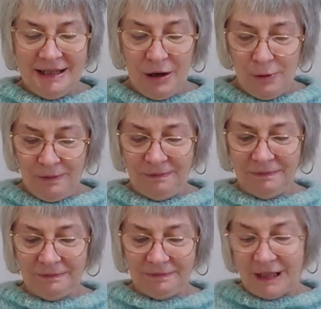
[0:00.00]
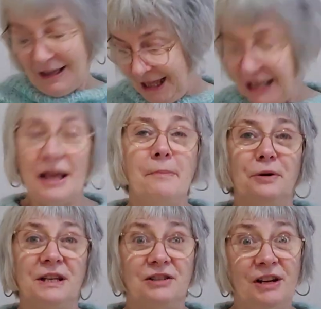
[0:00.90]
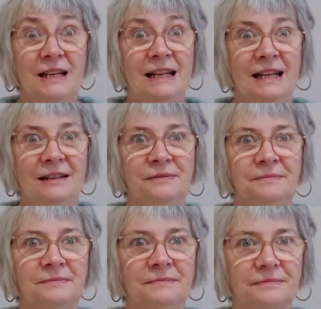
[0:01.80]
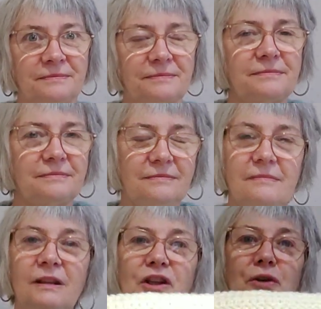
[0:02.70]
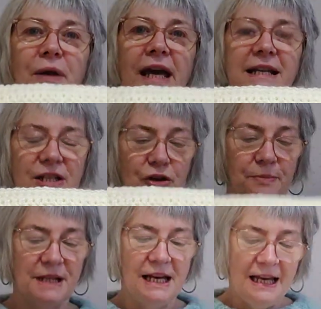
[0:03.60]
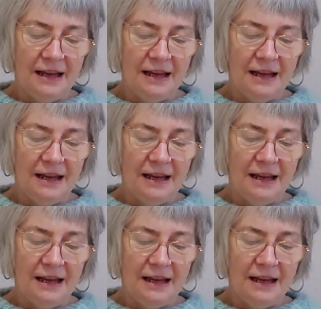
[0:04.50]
So I think that book is written in UK terms.